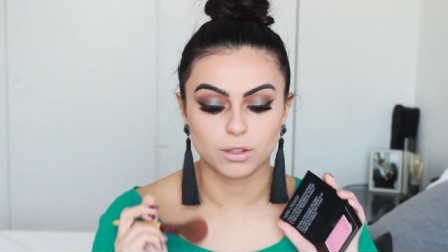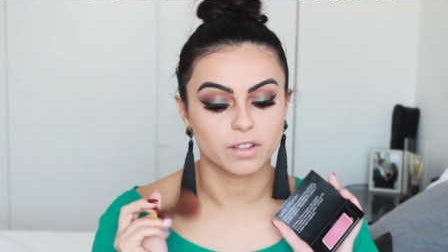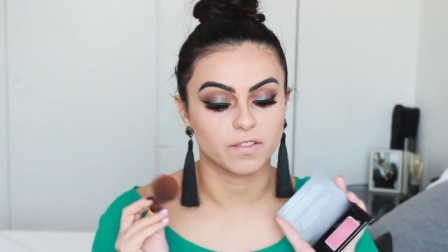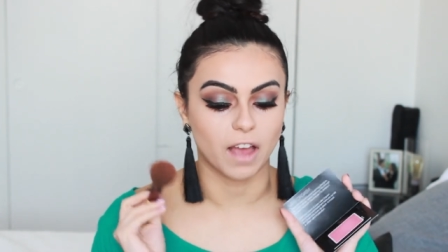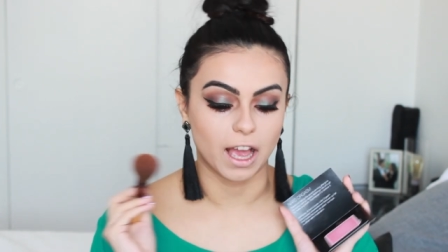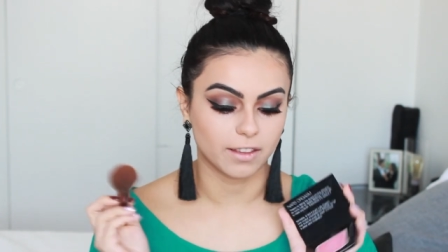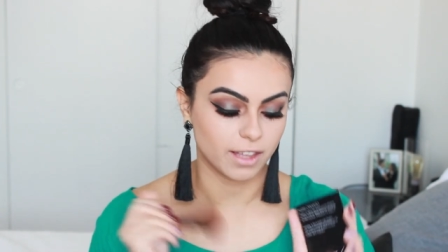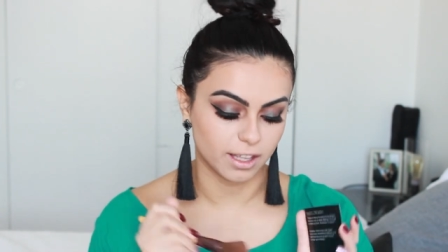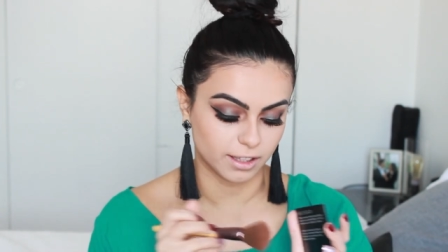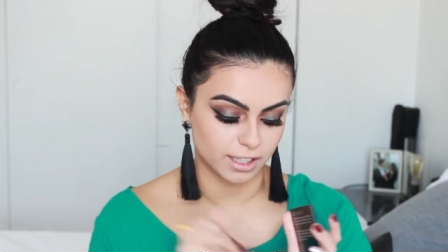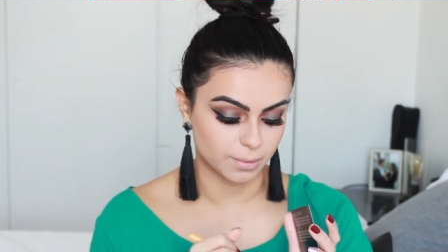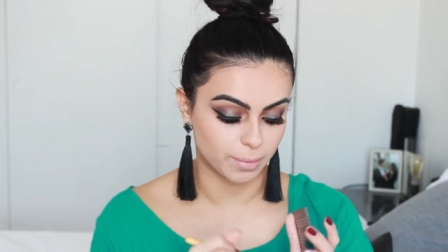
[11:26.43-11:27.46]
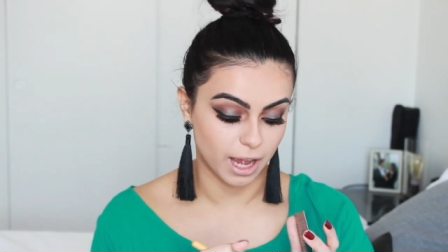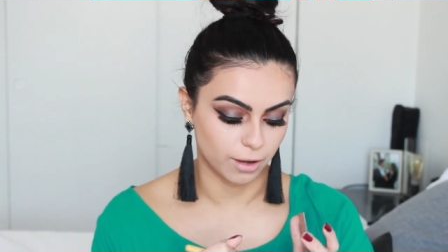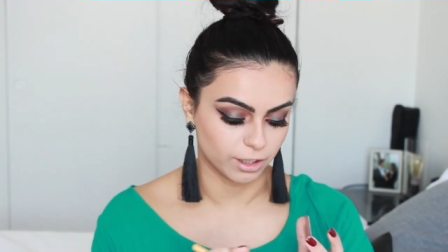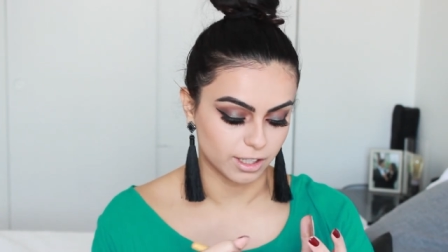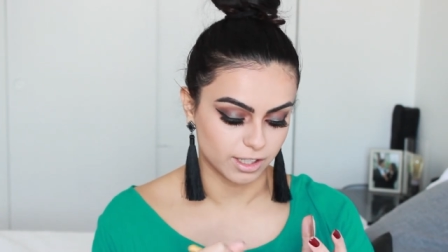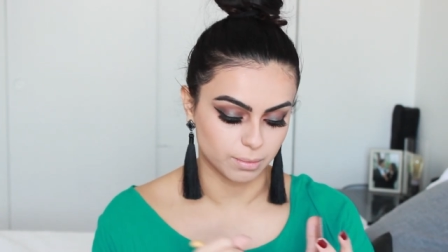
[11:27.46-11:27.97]
so the fact that this
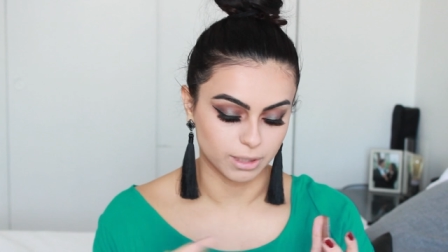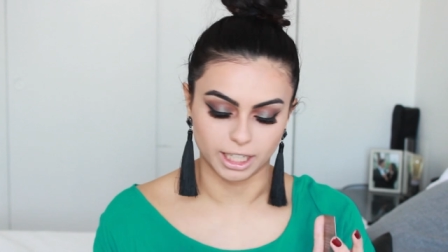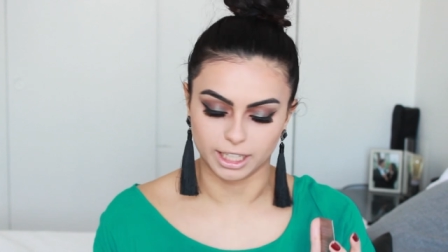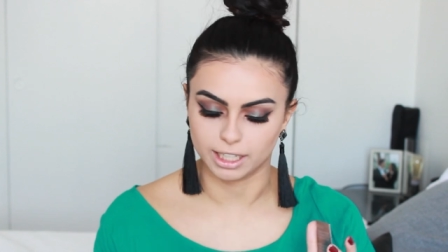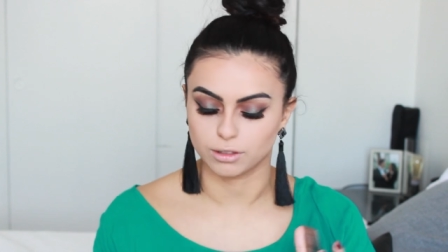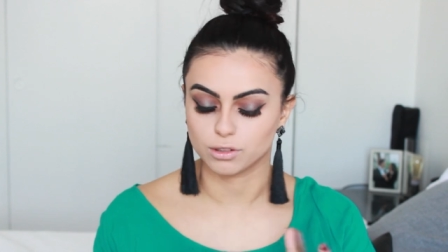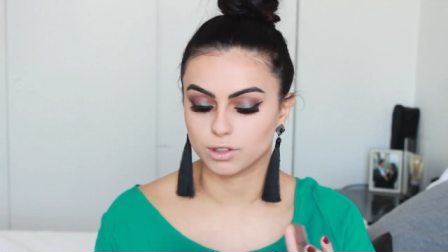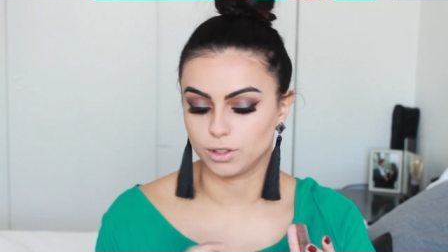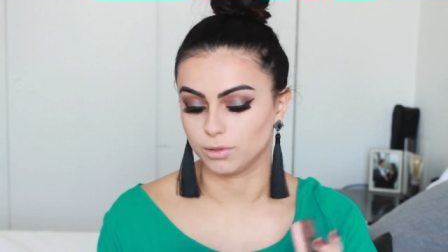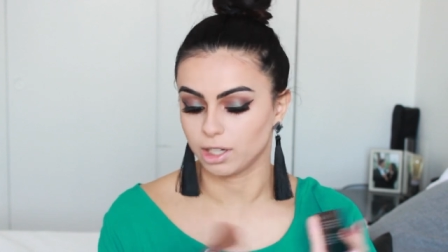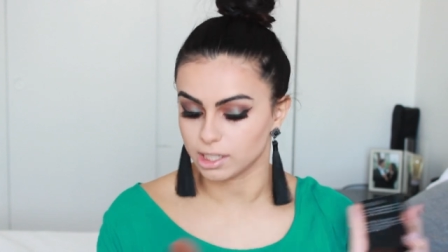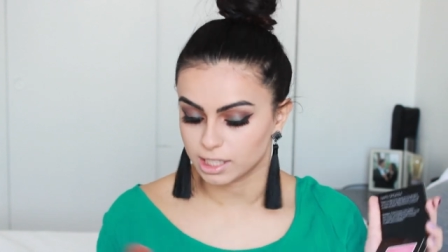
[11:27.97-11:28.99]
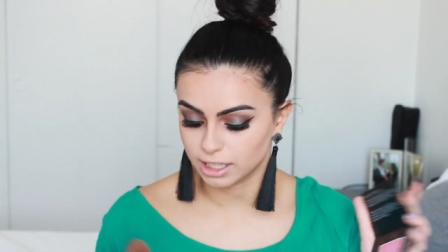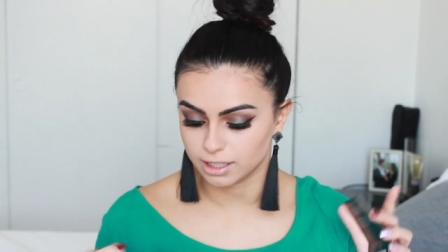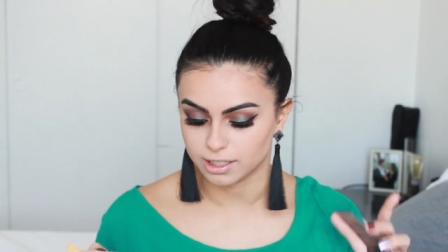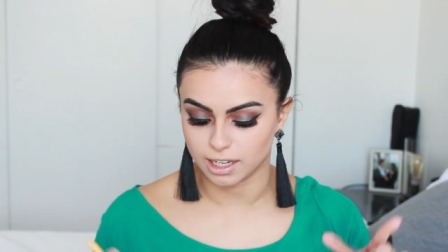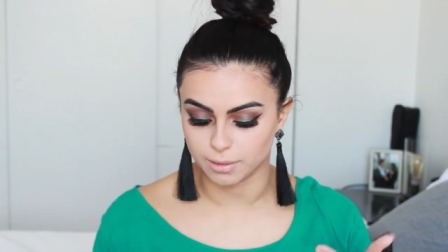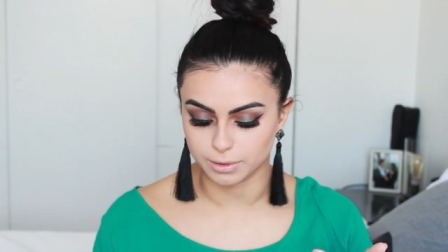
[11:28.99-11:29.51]
powder is blending out so nicely on
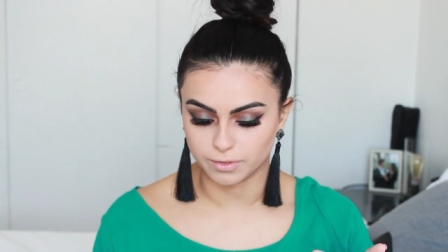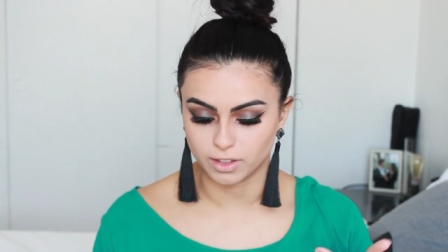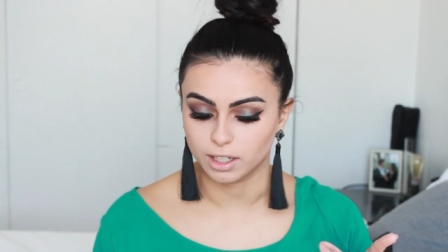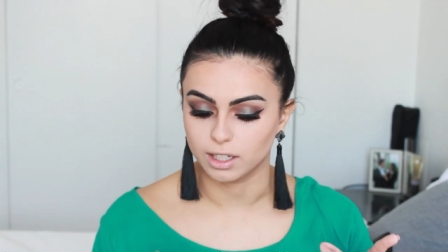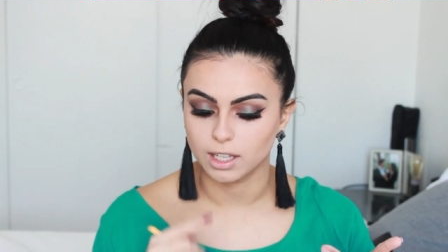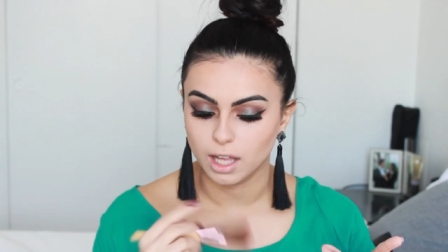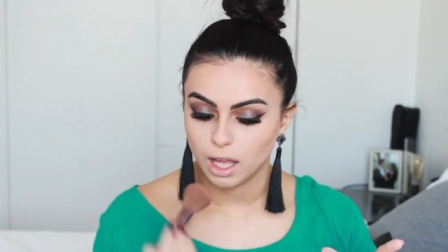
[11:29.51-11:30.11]
top of the